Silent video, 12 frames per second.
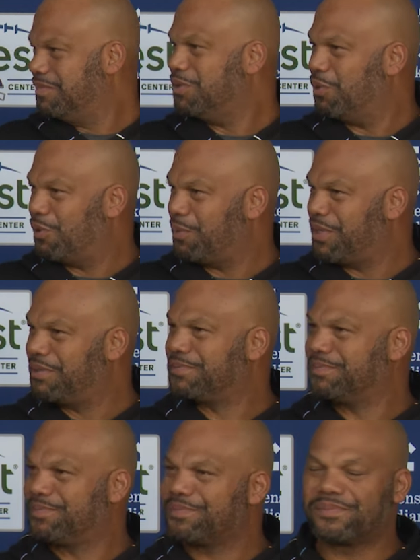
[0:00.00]
You know what I mean?
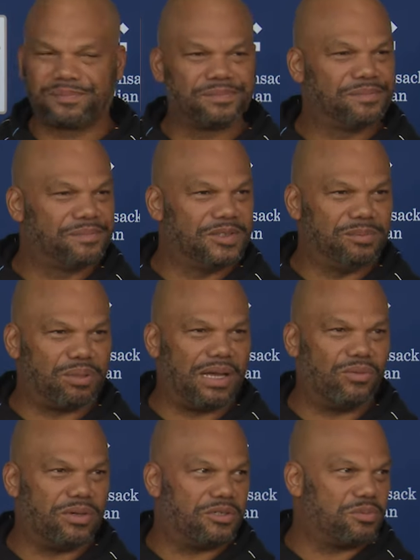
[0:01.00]

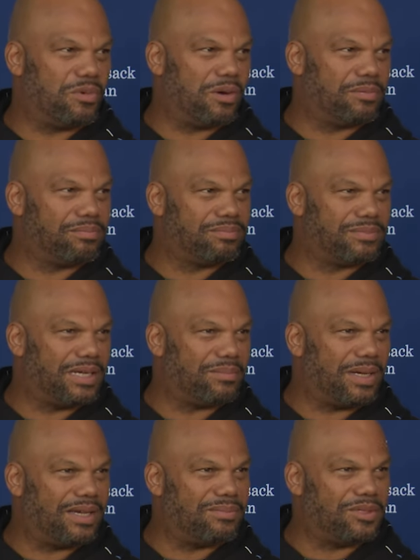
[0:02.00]
Probably wasn't a smart thing
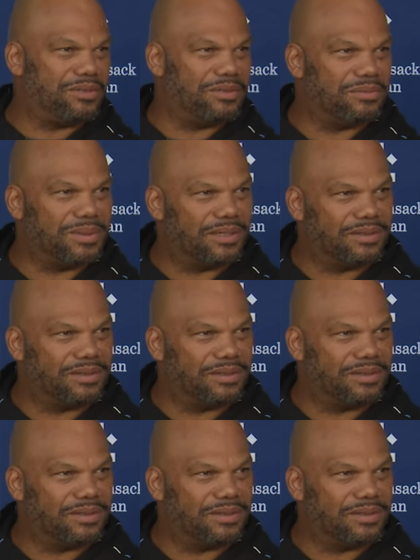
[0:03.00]
by him to do.